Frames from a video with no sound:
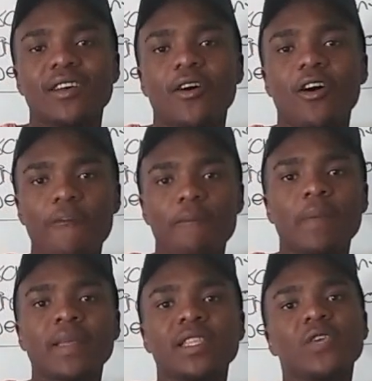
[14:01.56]
of
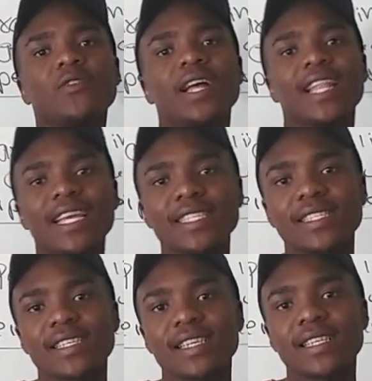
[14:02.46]
perpendicular lines
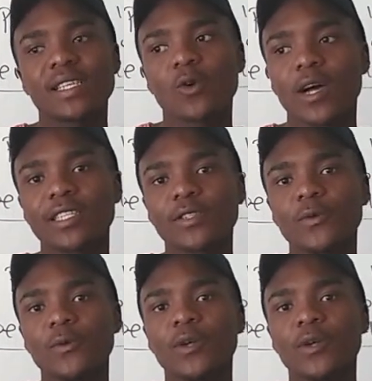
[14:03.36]
is equal to